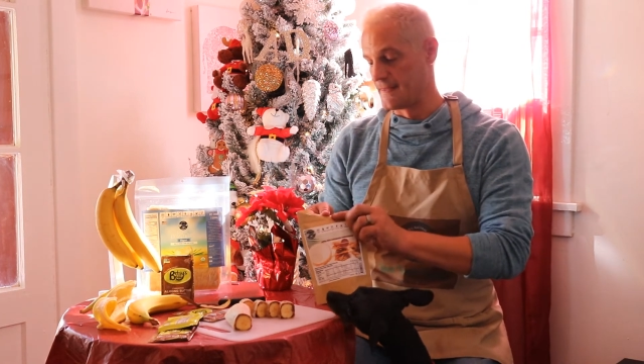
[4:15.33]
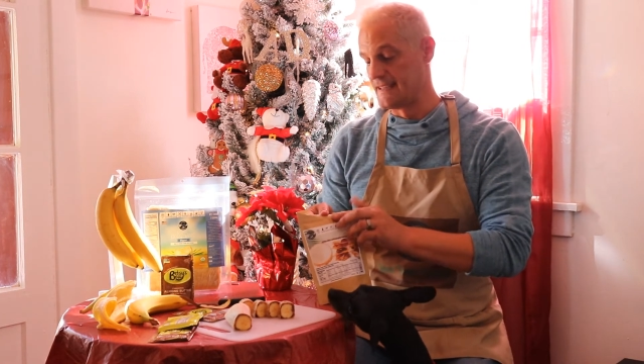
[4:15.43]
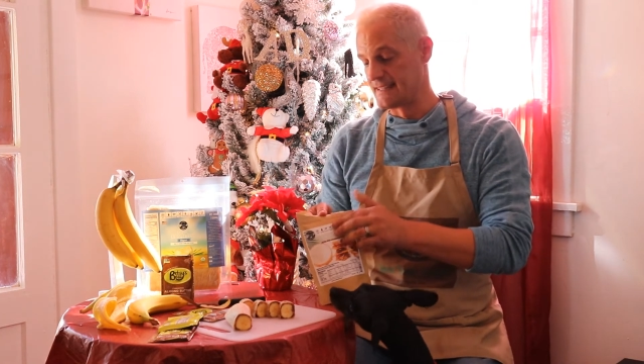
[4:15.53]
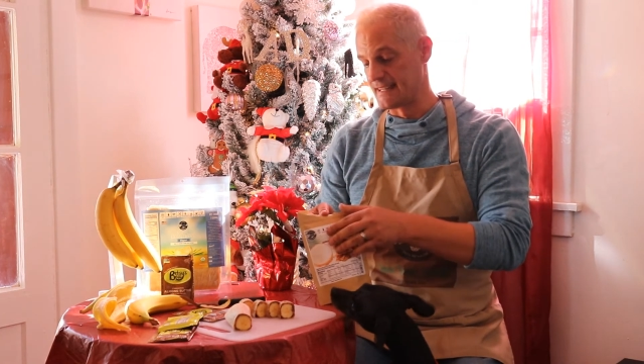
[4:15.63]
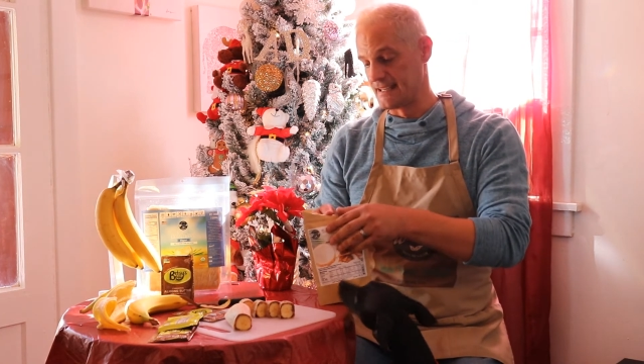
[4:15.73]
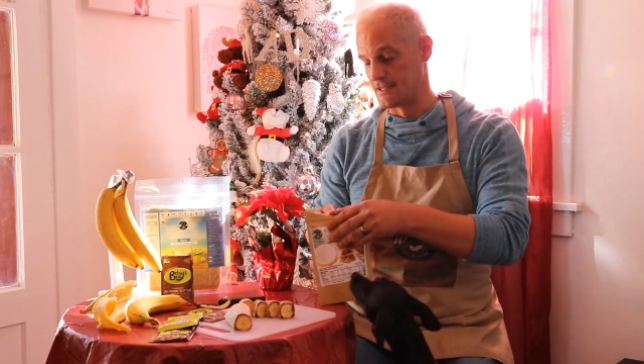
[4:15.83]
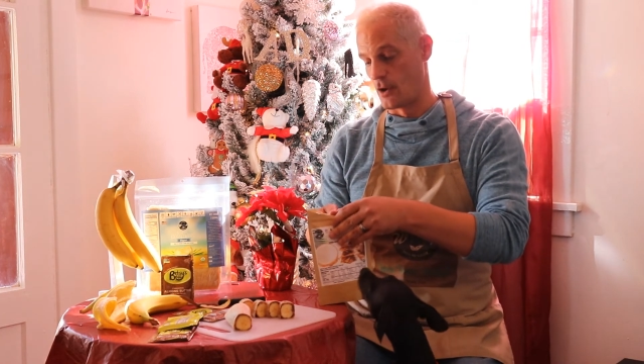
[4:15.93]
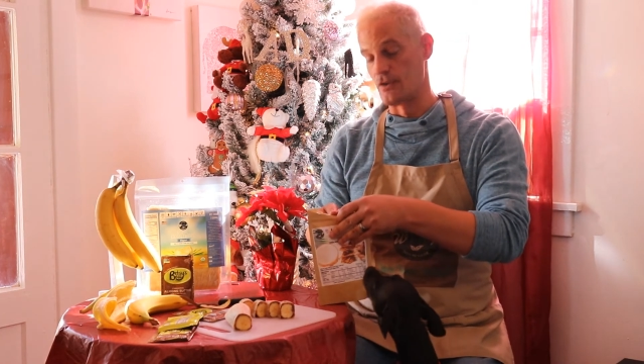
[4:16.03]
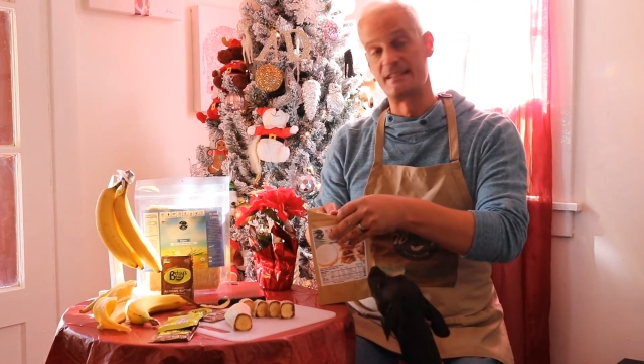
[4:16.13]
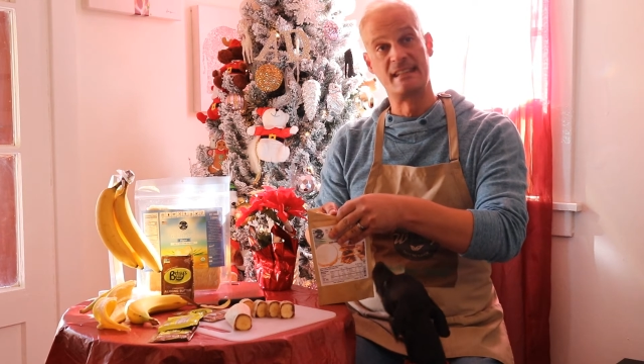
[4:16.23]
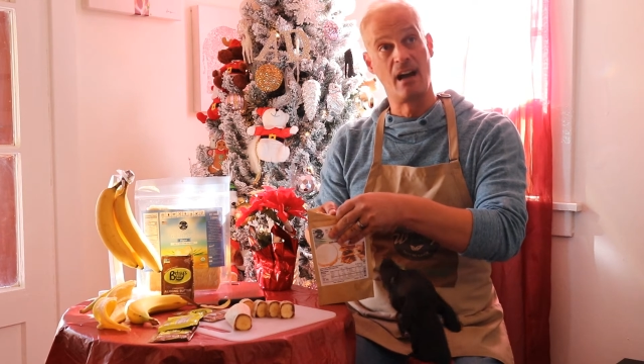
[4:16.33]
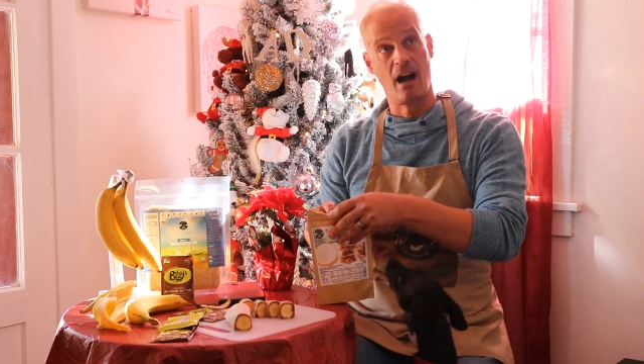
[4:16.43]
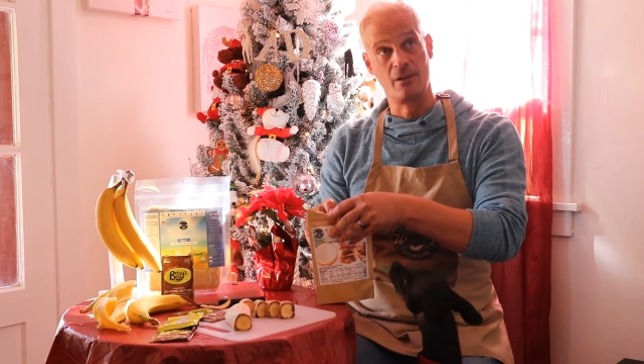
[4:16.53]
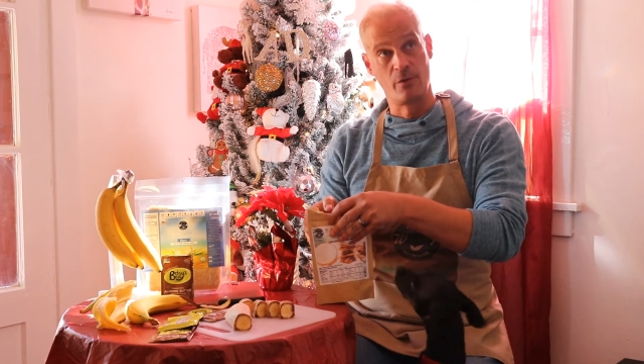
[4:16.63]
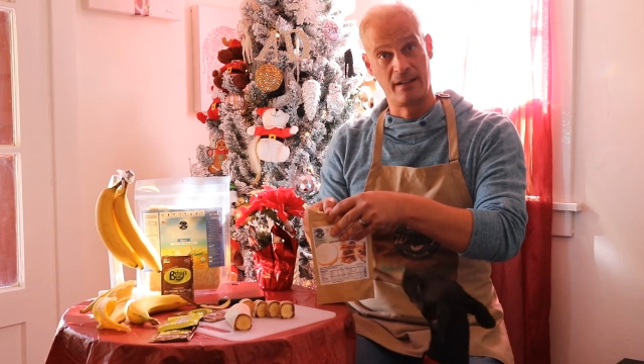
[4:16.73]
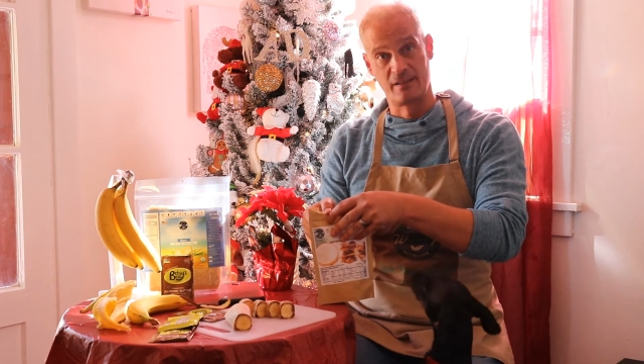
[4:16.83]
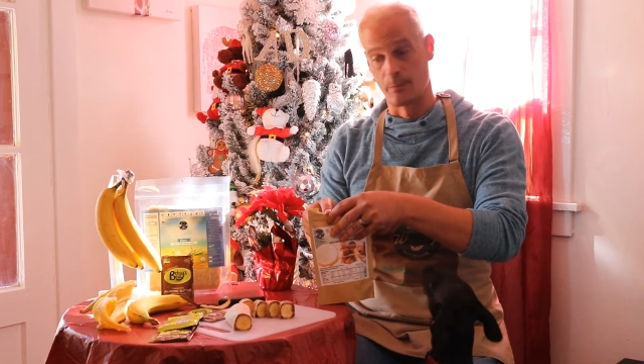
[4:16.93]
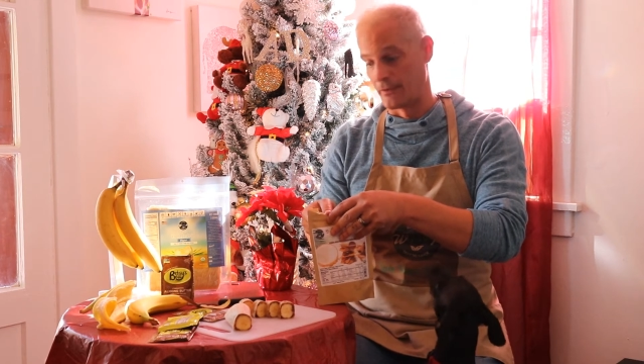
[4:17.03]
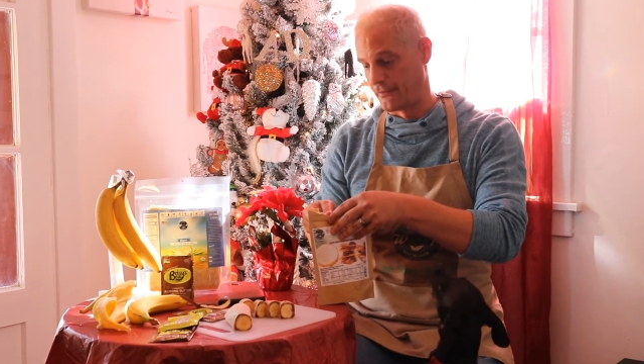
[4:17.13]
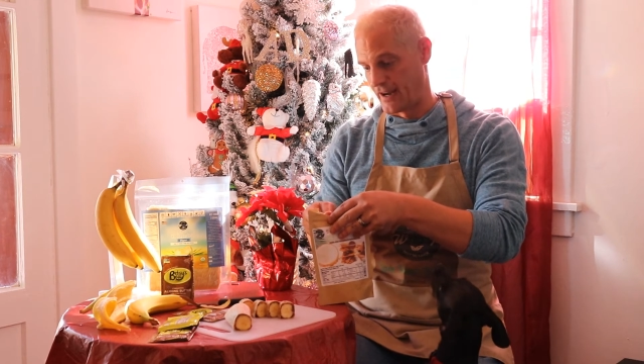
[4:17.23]
these things are dehydrated to
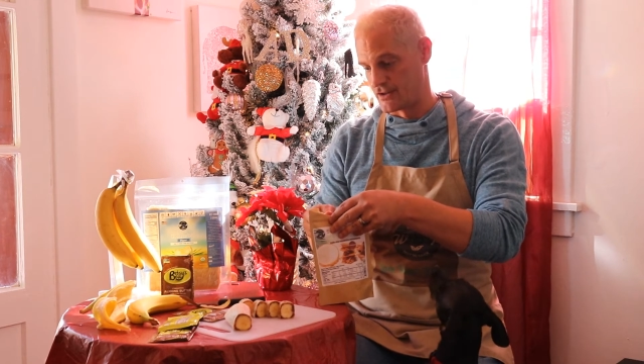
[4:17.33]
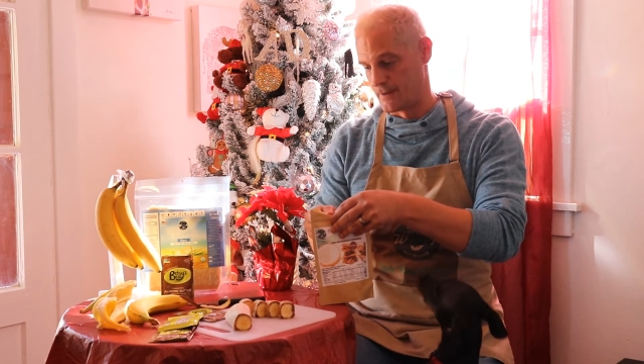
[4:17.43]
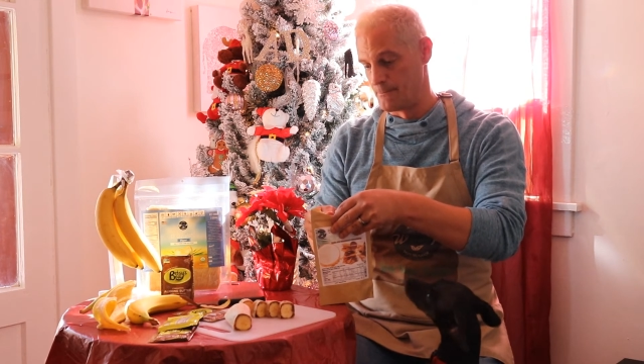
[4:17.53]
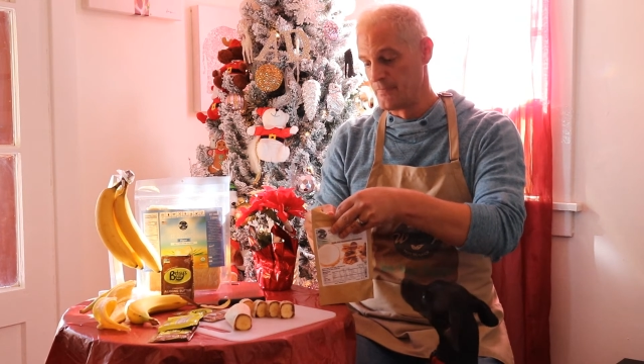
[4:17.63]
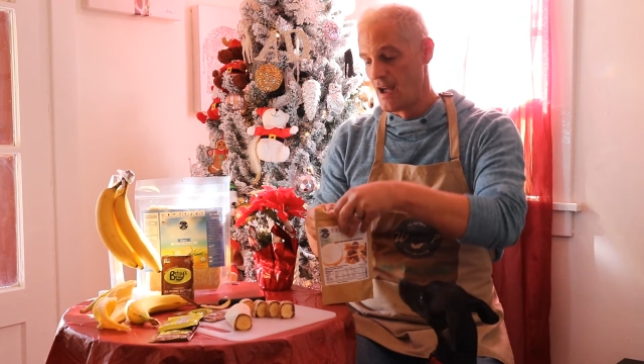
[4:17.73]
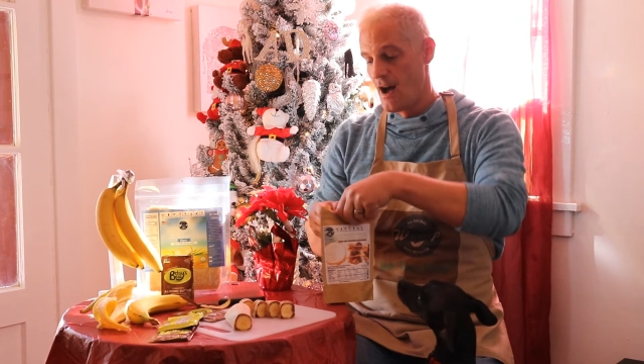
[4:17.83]
perfection.